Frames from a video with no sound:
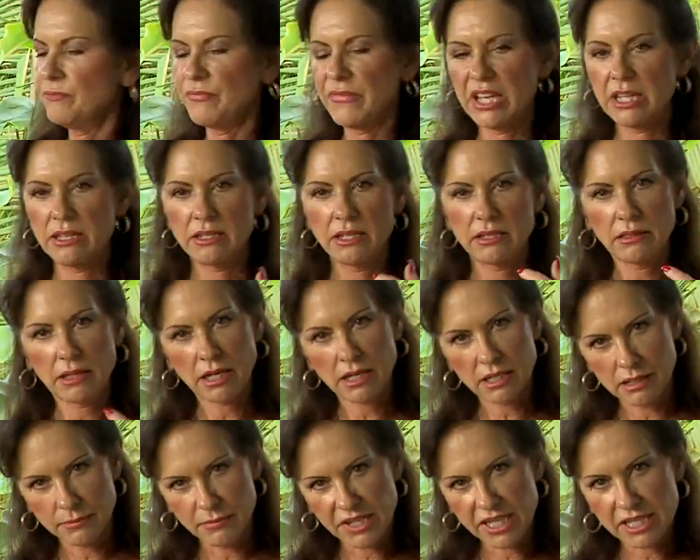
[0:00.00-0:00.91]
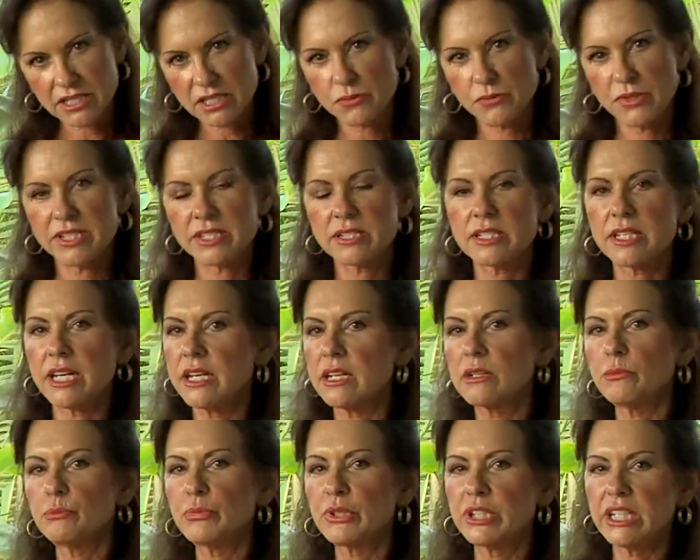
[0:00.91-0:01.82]
And then they come next Wednesday
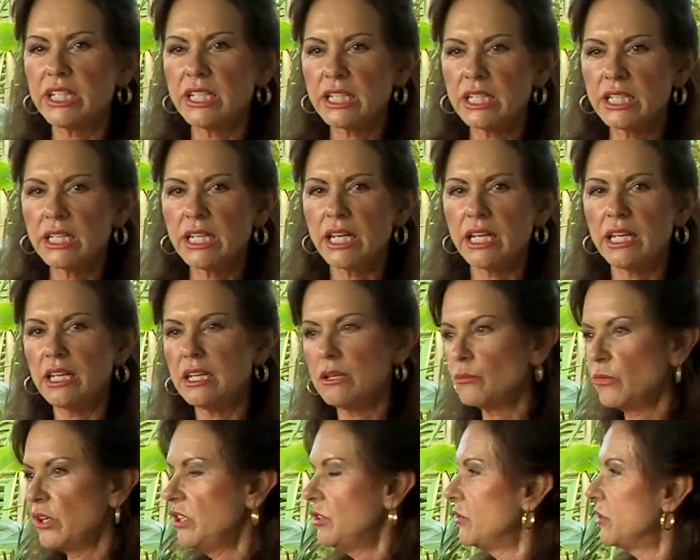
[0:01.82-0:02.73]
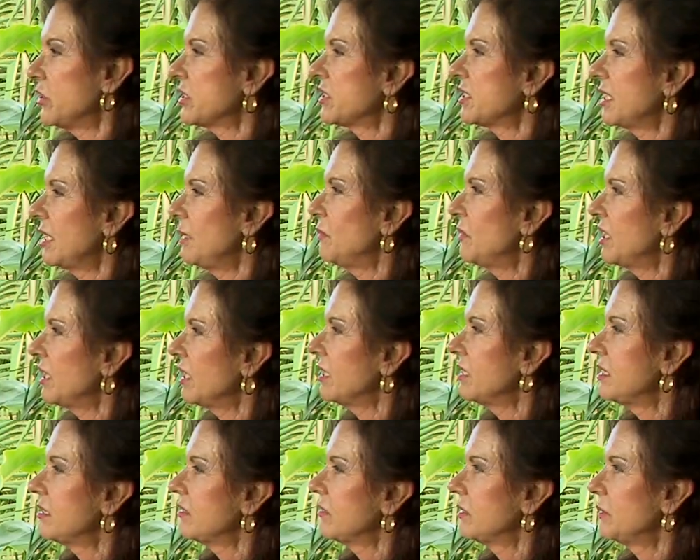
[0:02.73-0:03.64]
completed, and then we do the same thing
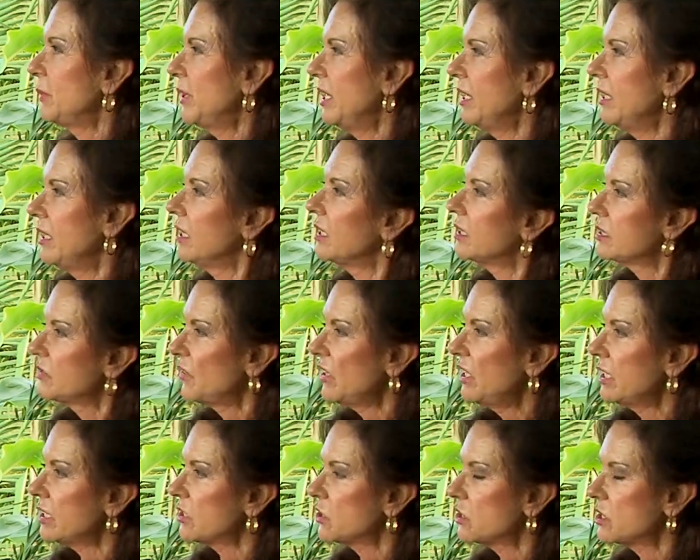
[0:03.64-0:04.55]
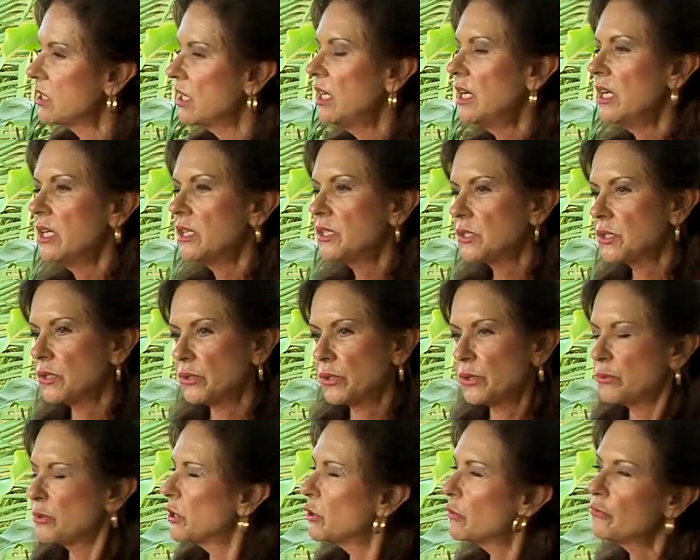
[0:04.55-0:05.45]
until the painting is finished. So
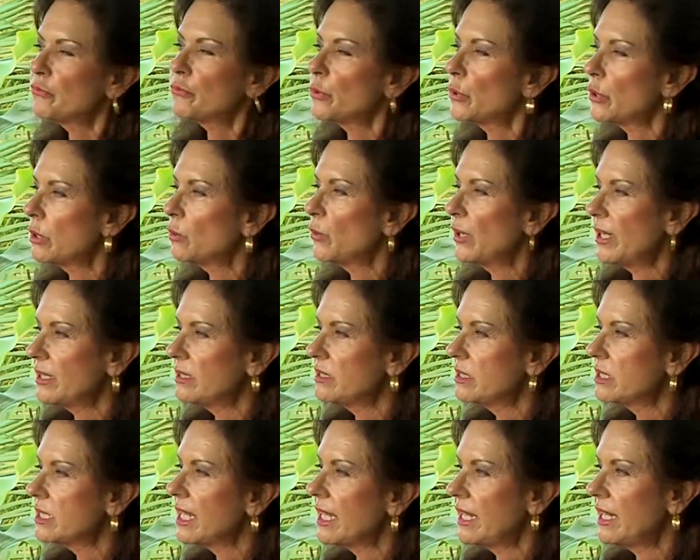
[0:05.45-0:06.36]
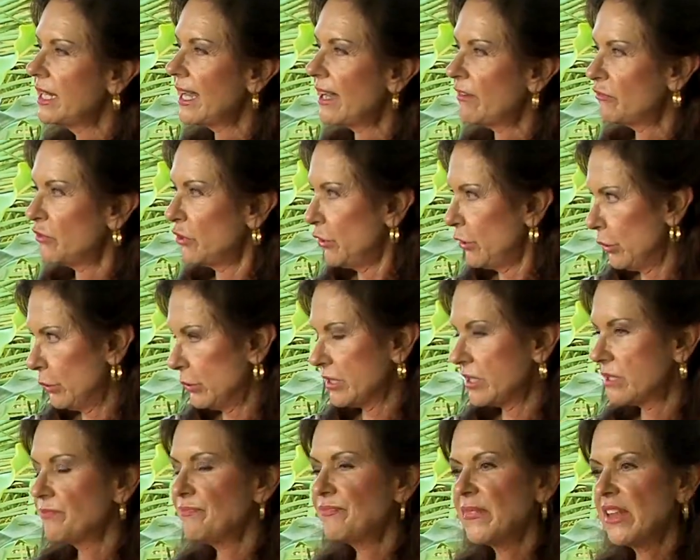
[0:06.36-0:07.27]
3 or 4 Wednesday
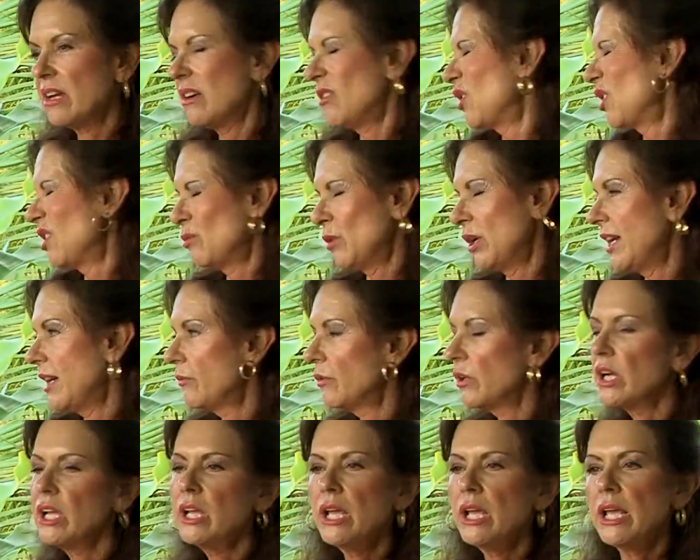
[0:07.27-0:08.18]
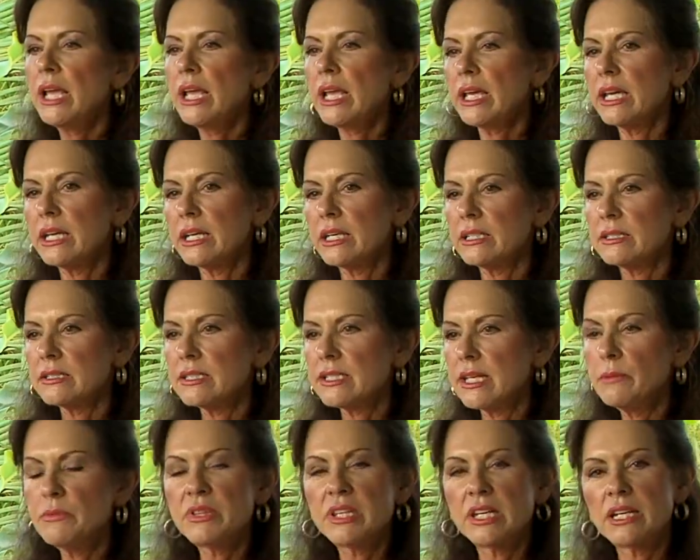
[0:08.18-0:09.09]
afternoons or whatever. And
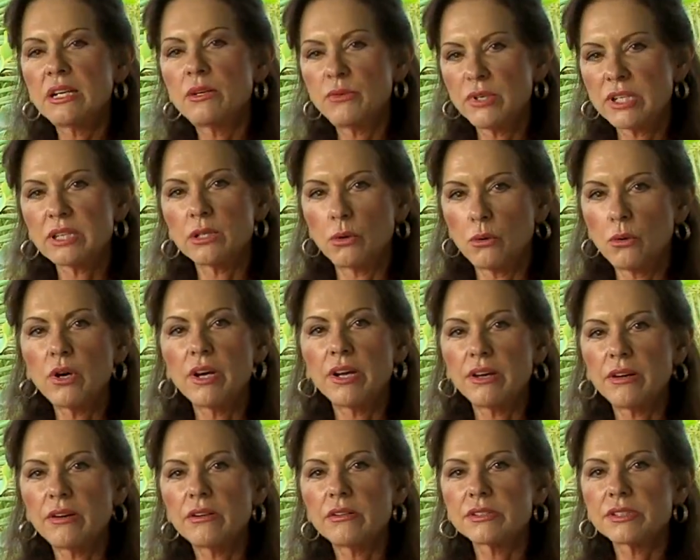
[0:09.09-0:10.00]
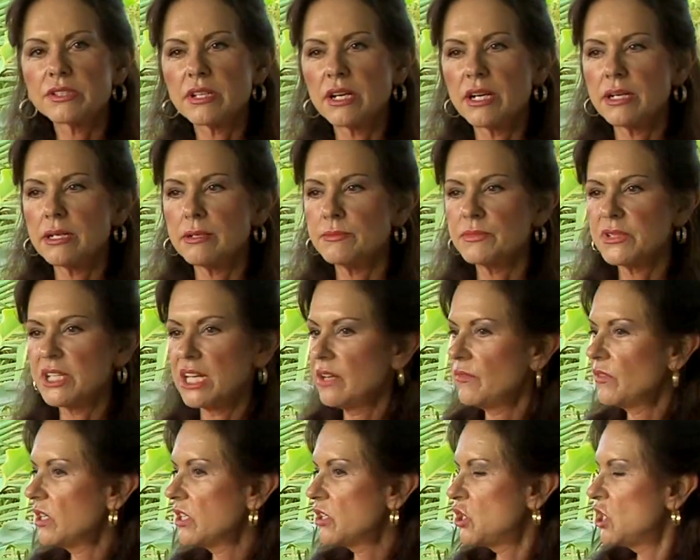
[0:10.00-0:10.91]
same thing with the oils, to
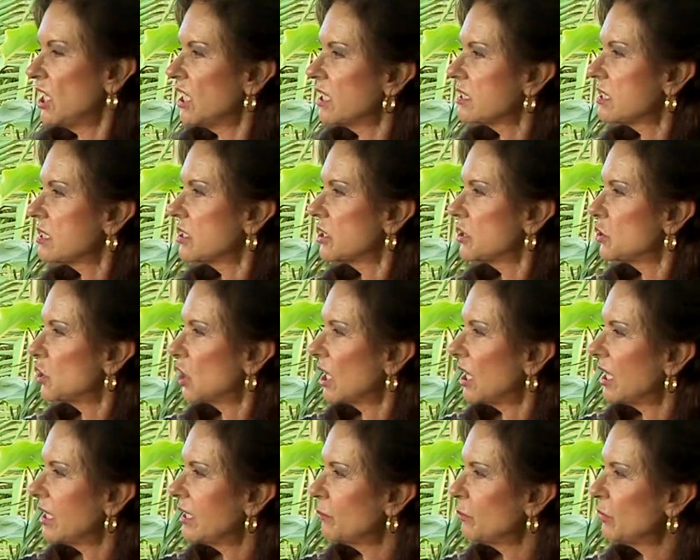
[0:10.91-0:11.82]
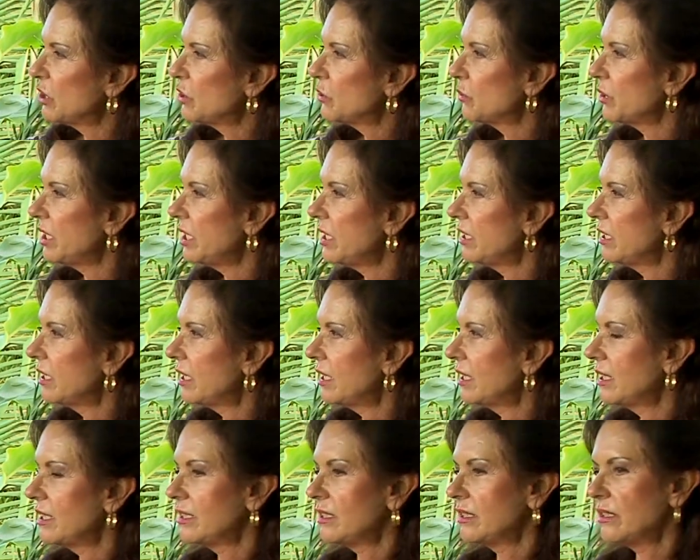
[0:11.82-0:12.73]
give it a chance to dry in between.
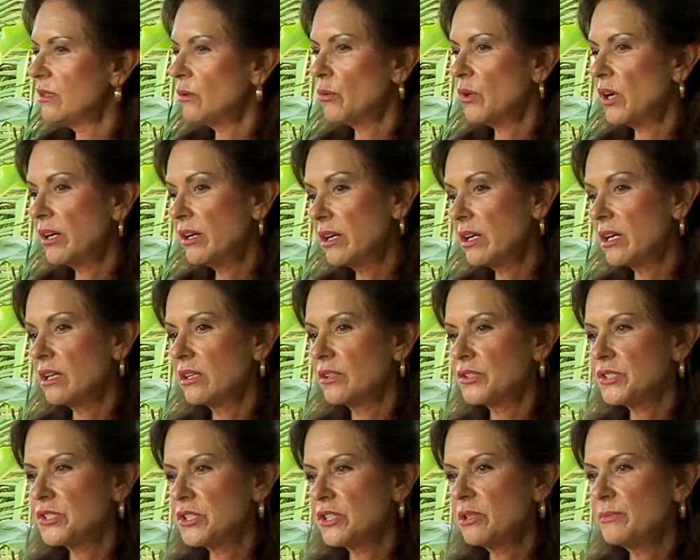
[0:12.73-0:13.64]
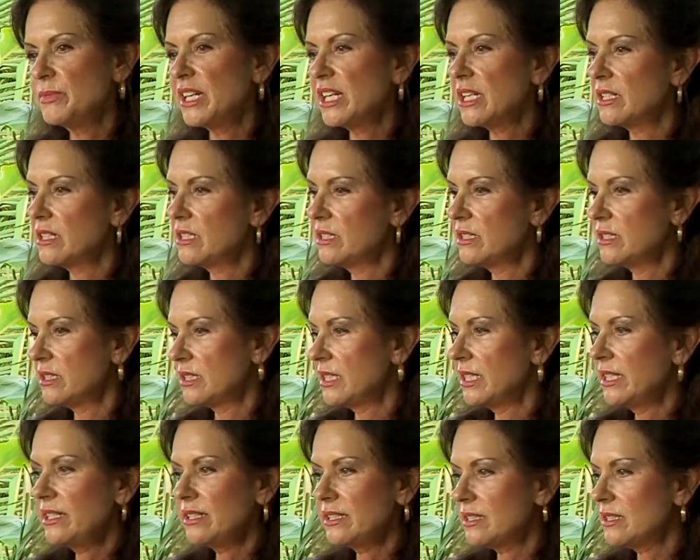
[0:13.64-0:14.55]
And the watercolors too, because
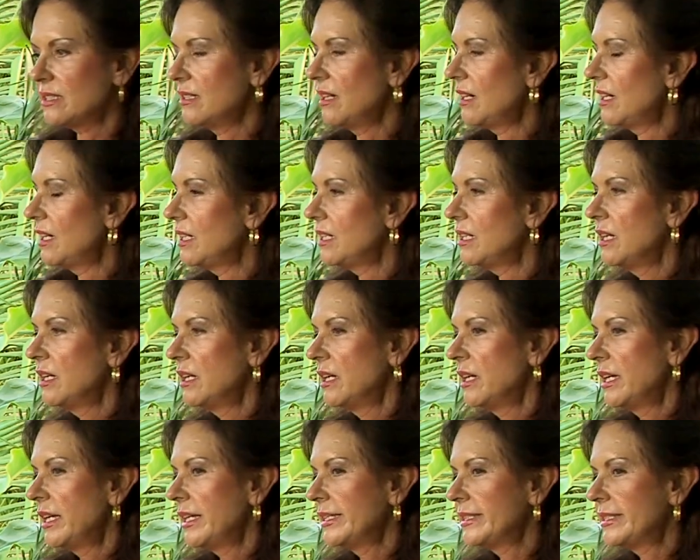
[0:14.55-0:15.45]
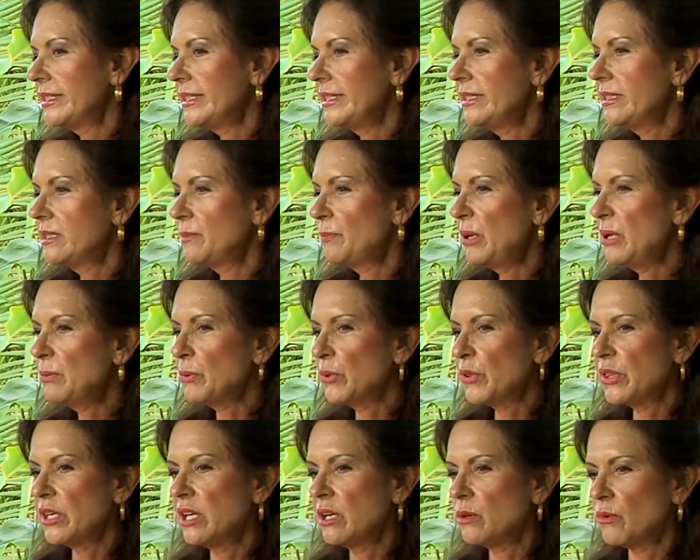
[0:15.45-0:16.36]
it's not as easy. People
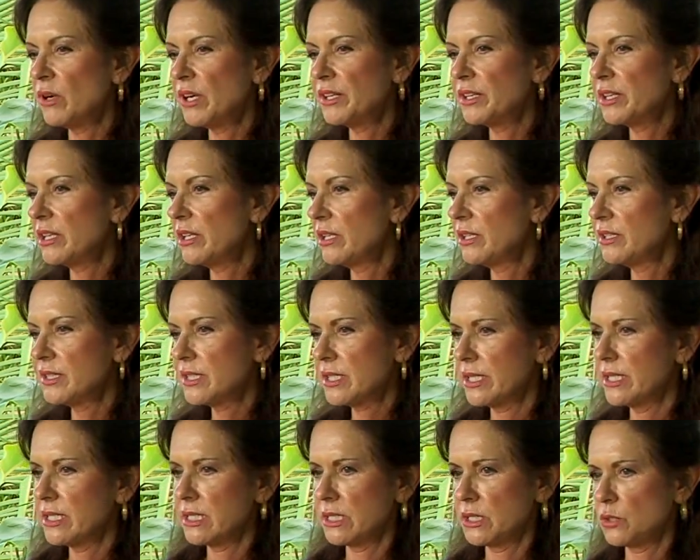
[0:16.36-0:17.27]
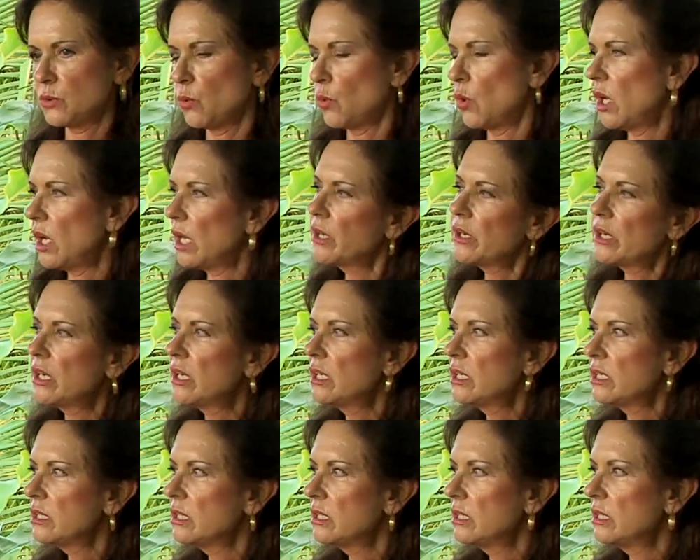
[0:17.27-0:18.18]
think watercolors, because it's water,
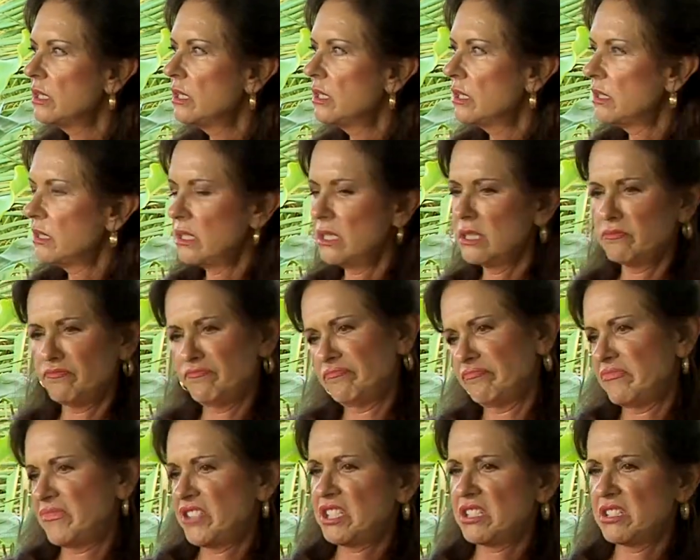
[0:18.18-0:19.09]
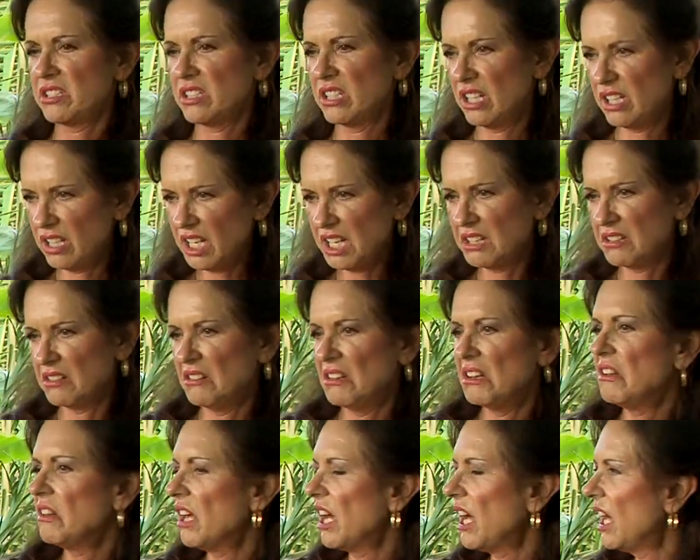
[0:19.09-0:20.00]
are, I can do
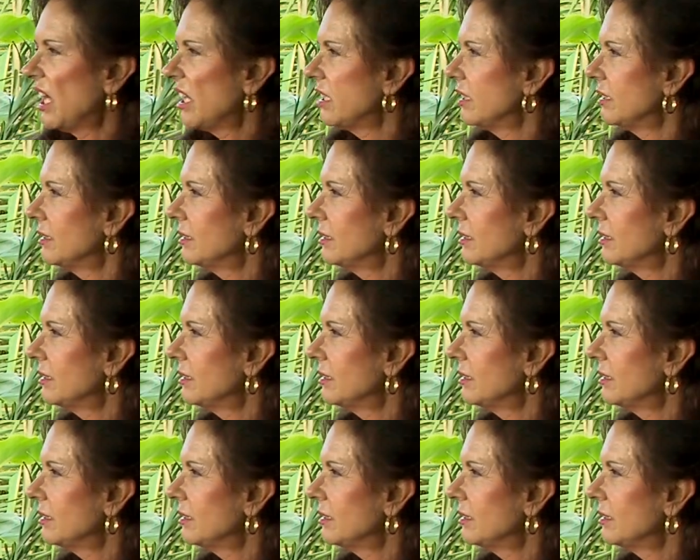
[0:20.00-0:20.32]
that.